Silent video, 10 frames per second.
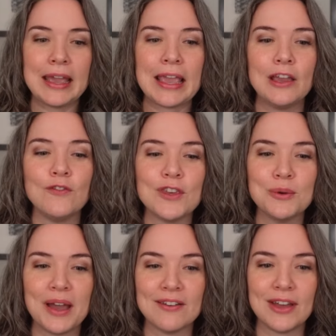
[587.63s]
If you
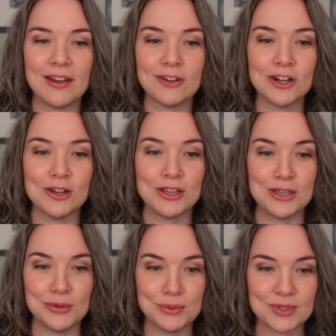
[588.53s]
have ever
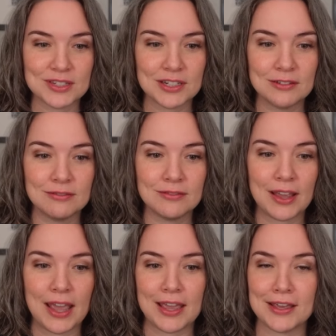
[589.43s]
used
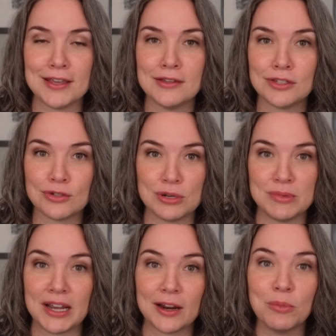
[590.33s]
a Stream
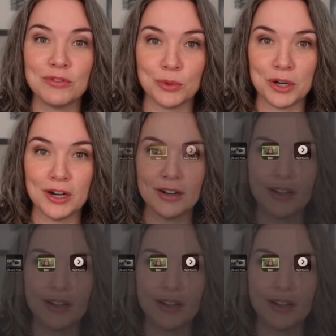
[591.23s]
Deck before,